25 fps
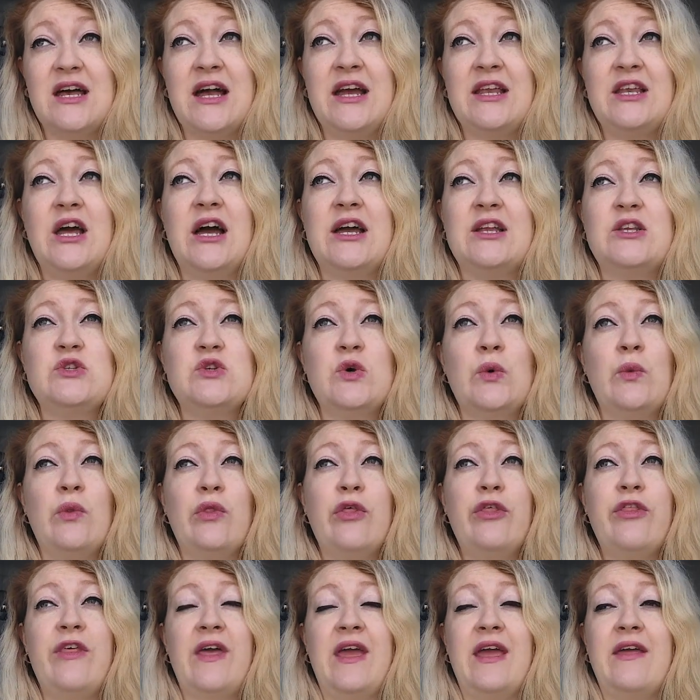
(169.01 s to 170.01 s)
I don't
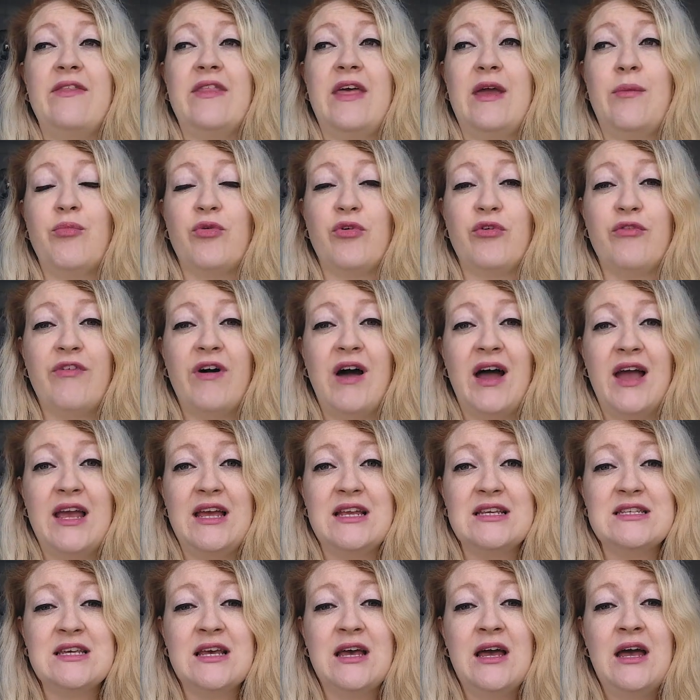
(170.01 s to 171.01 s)
think they
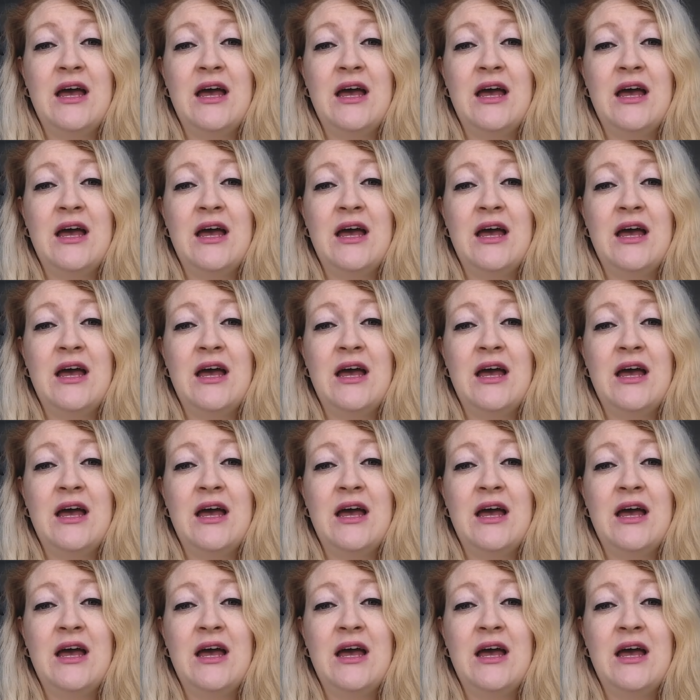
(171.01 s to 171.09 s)
provide